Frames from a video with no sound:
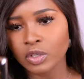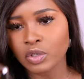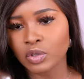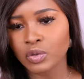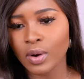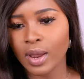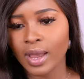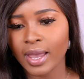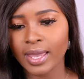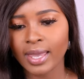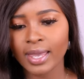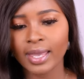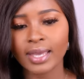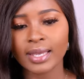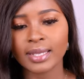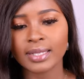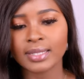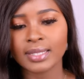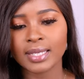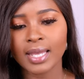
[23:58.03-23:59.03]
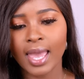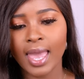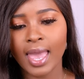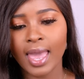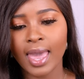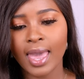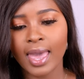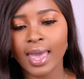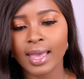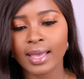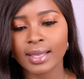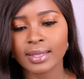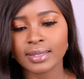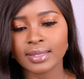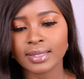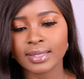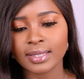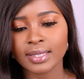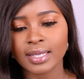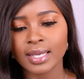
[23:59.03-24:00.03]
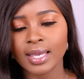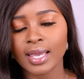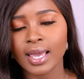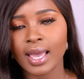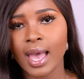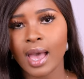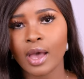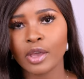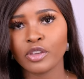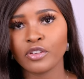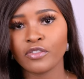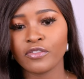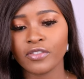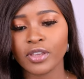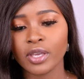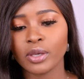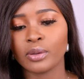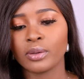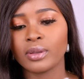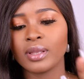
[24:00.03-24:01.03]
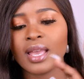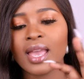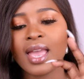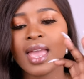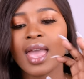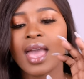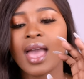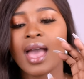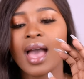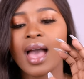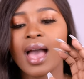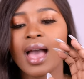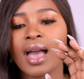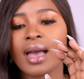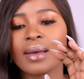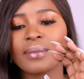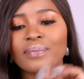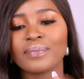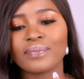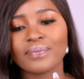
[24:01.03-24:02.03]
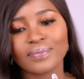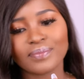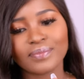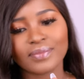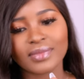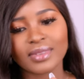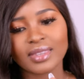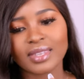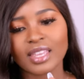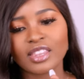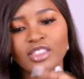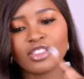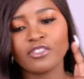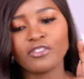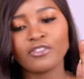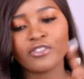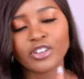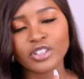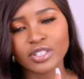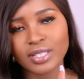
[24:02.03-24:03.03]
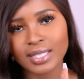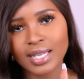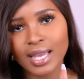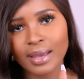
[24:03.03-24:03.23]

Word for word: Try it and see how you feel. The first